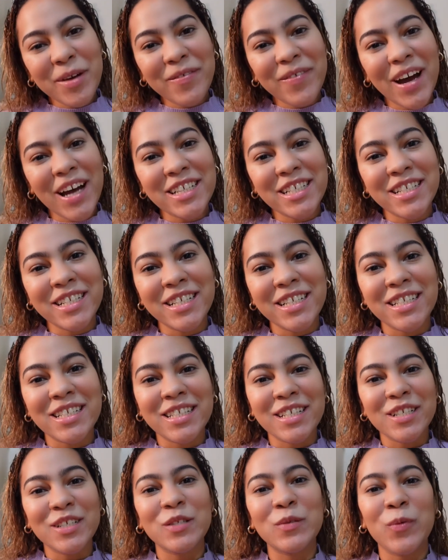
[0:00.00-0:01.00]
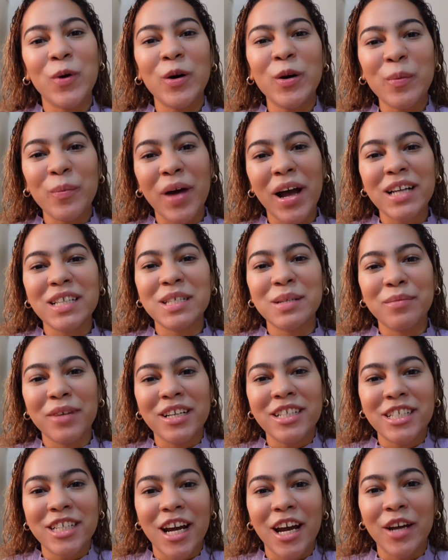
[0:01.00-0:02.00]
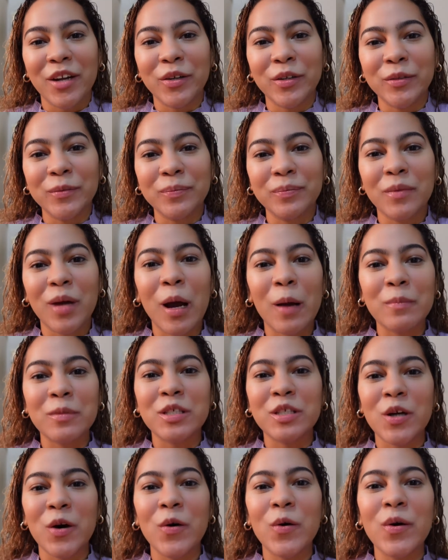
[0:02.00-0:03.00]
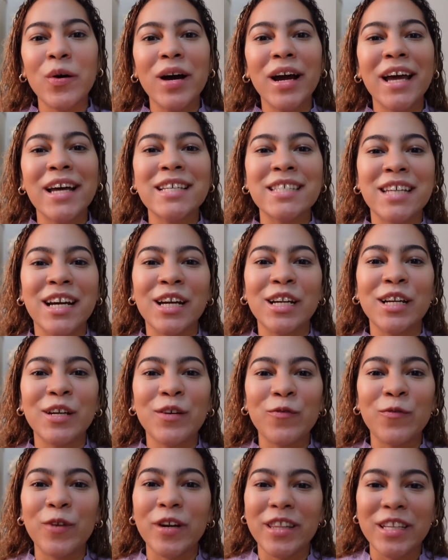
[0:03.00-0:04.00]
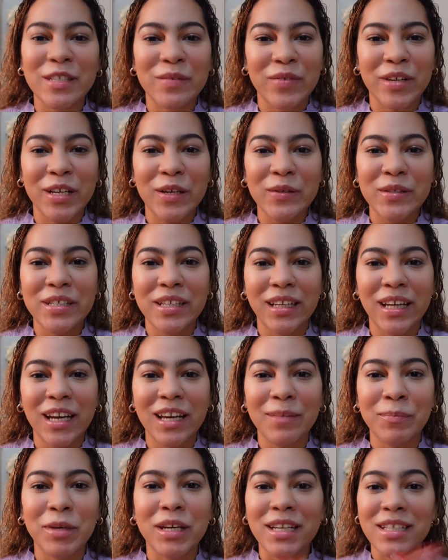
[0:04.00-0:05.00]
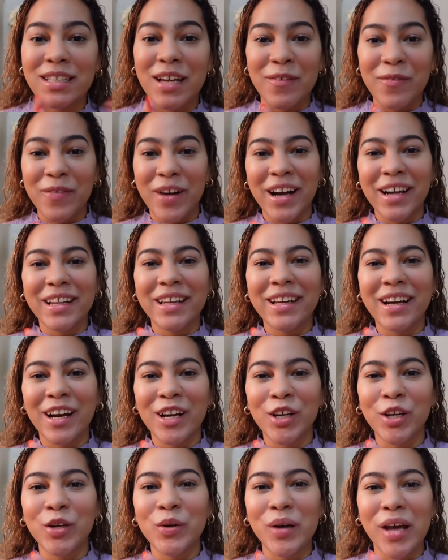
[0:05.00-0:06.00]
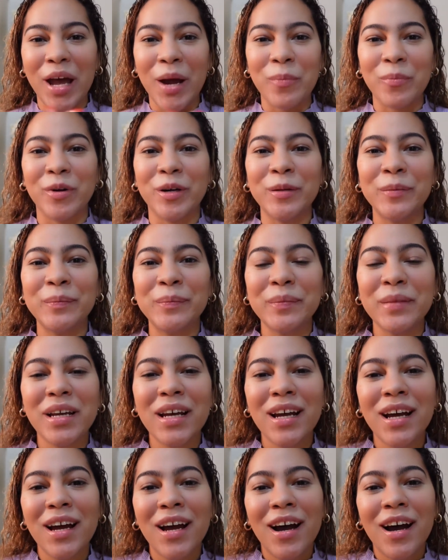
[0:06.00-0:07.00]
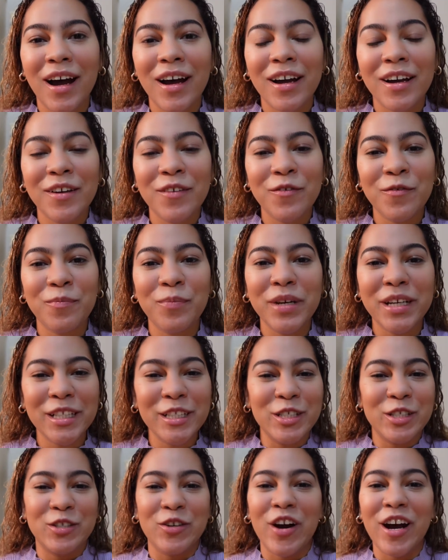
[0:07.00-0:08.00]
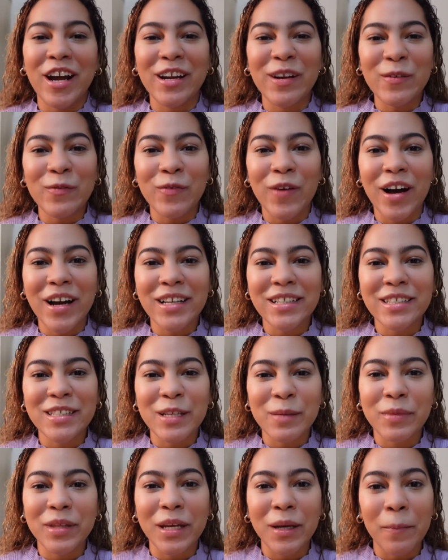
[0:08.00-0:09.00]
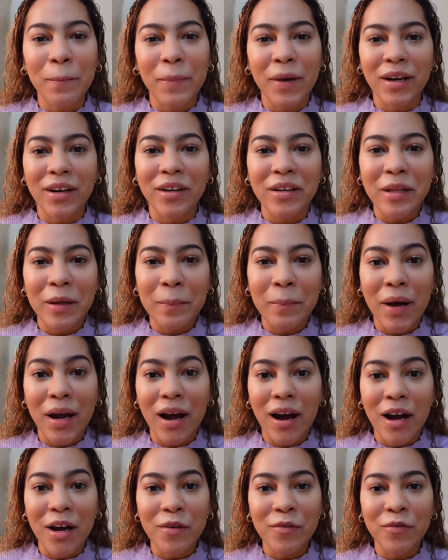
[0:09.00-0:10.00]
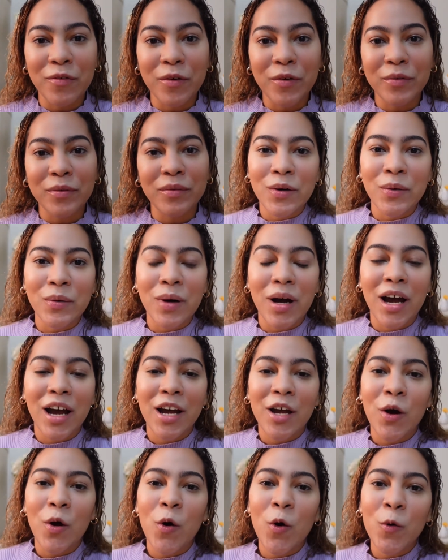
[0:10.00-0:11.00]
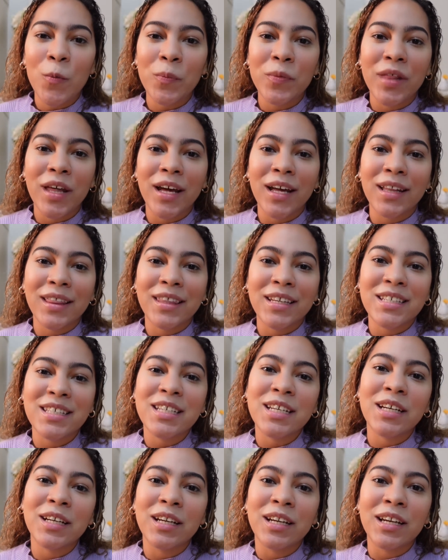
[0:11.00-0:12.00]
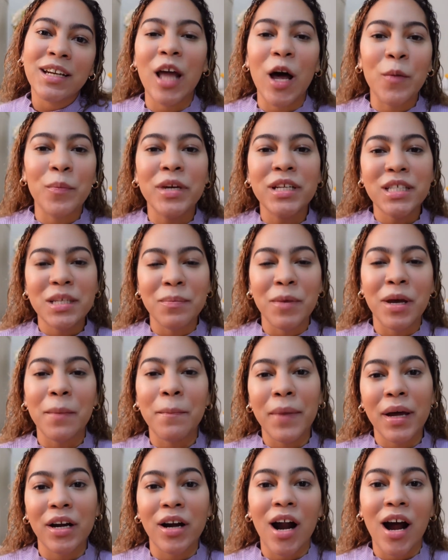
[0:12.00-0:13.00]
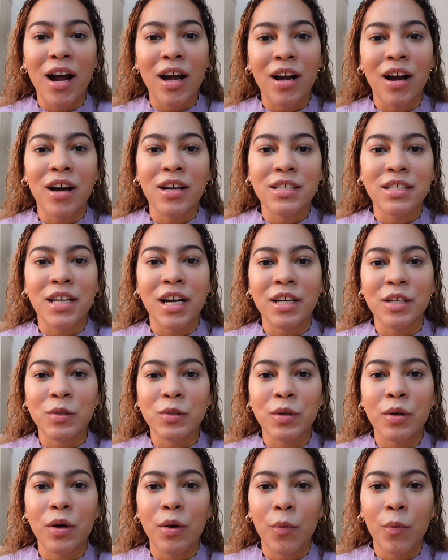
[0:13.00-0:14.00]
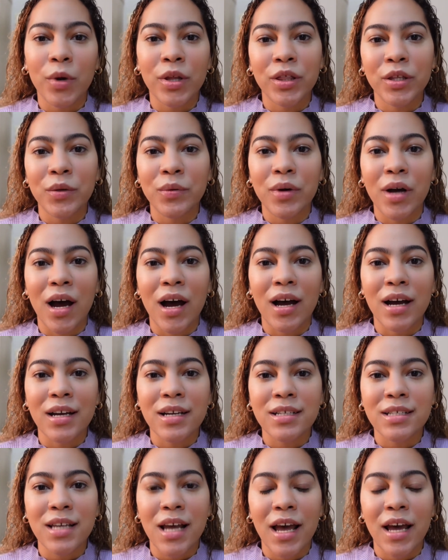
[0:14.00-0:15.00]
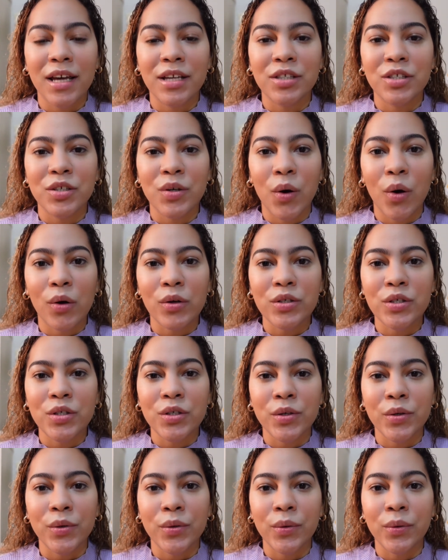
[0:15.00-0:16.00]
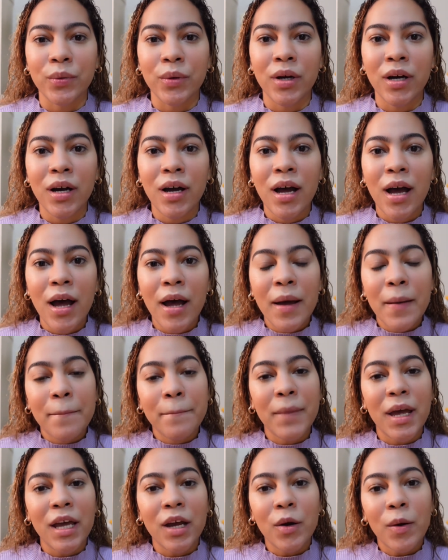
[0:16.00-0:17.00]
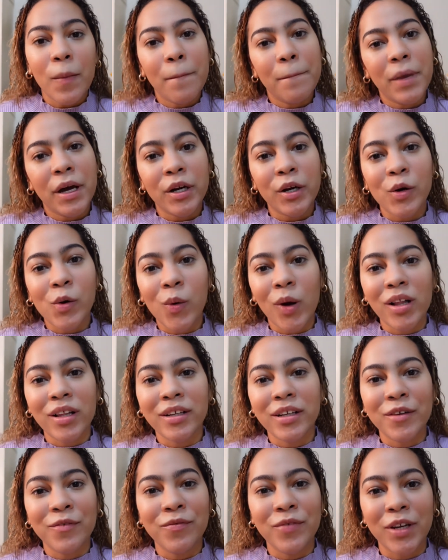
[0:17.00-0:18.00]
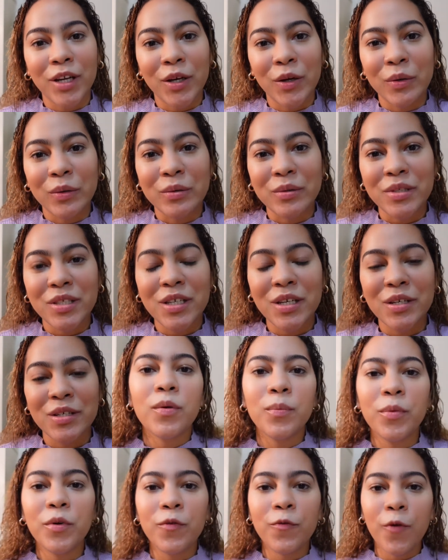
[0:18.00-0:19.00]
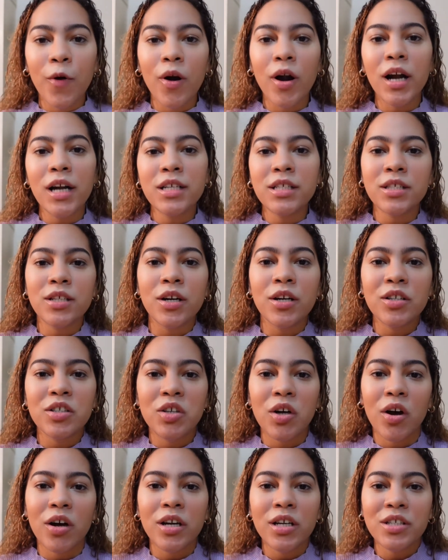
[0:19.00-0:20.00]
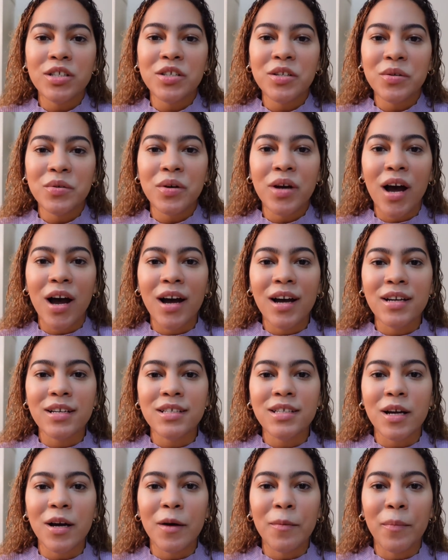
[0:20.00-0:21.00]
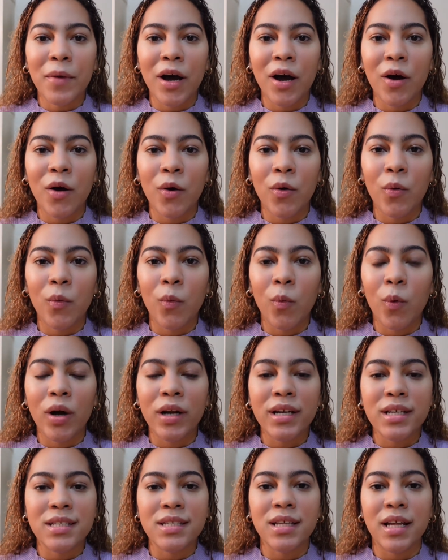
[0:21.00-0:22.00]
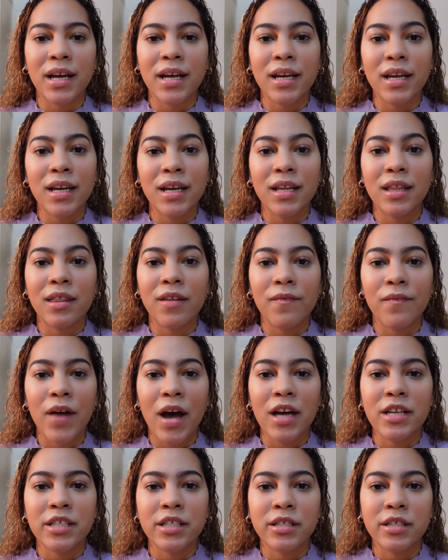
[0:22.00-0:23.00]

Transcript: fashionistas, welcome back to my channel. I'm so excited for this video today because I finally got a new camera. I've been trying to find something better than my iPhone, so I hope that this can allow me to make better eye contact with you guys and to also make better quality videos. So before I start talking to you guys about what it's like in the fashion